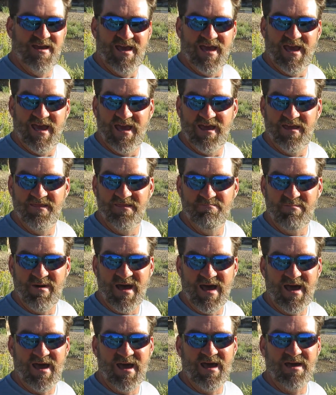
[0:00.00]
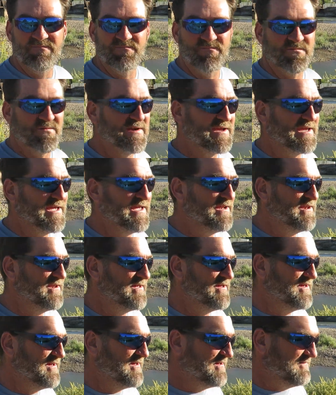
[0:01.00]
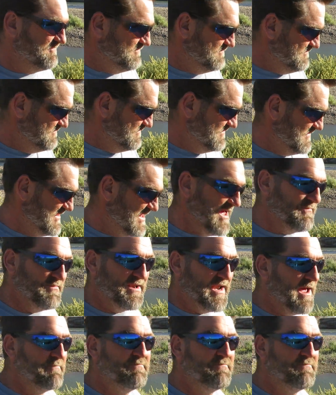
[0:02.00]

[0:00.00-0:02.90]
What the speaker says: and my freaking I mean,